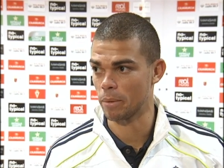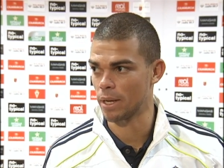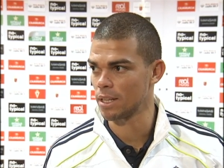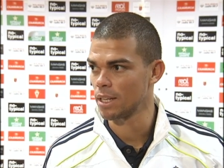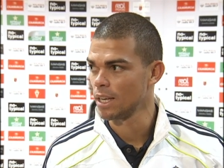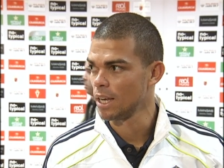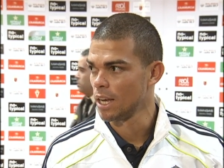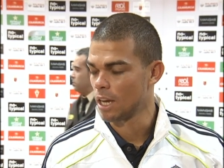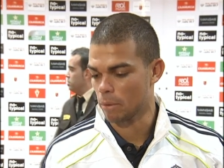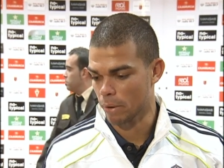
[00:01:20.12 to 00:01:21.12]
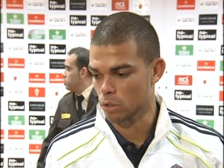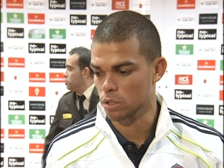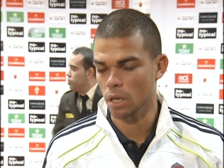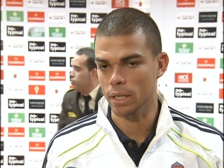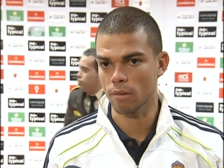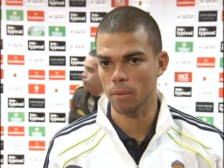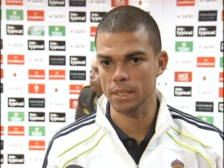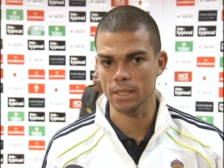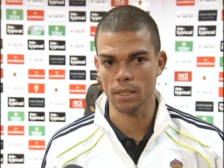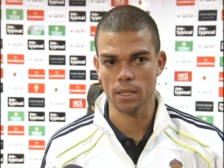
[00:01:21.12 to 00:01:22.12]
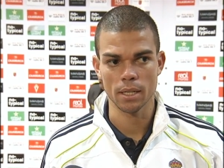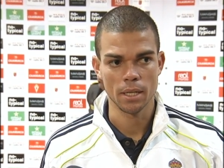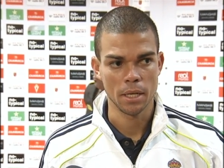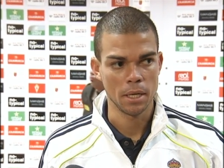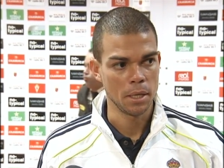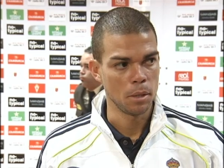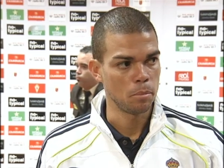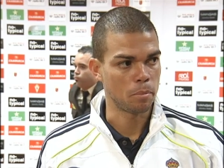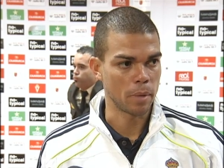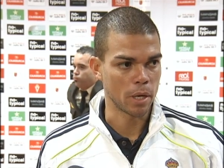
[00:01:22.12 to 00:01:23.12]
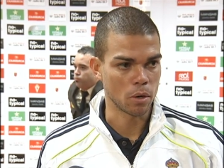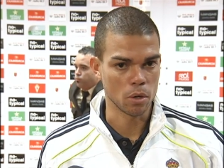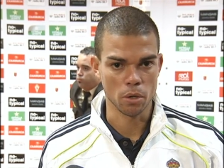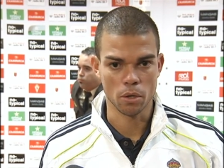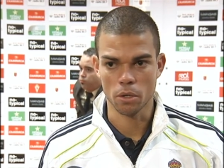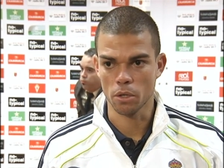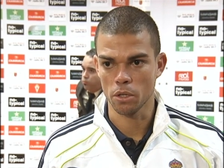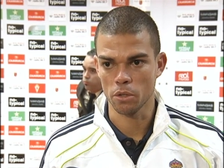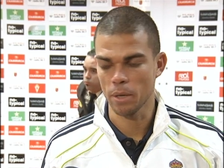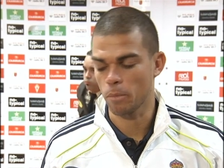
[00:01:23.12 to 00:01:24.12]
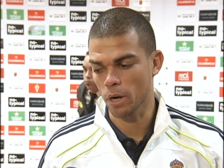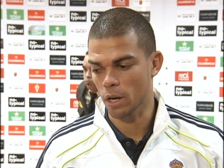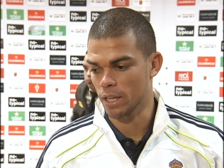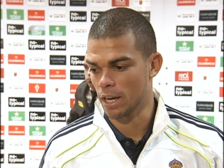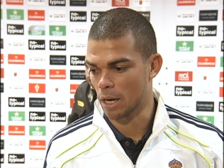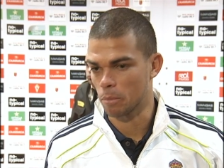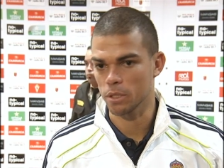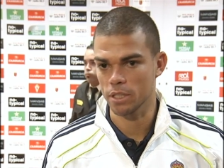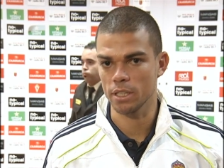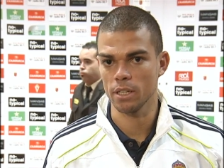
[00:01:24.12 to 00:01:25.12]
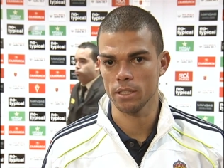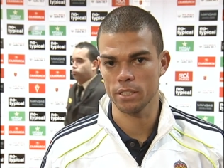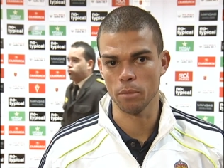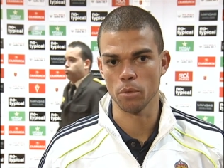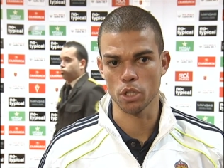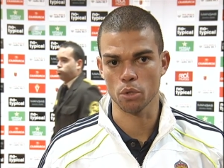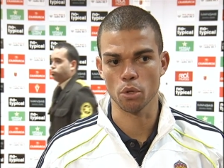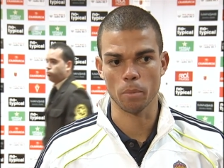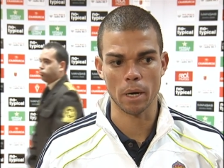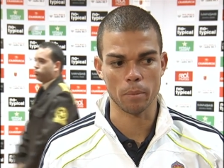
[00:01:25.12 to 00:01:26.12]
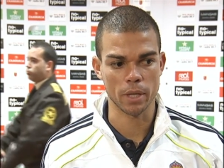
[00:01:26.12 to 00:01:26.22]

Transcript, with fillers: was very dry and made the ball bounce up a lot. But there are no excuses. We gave our all, but it wasn't to be.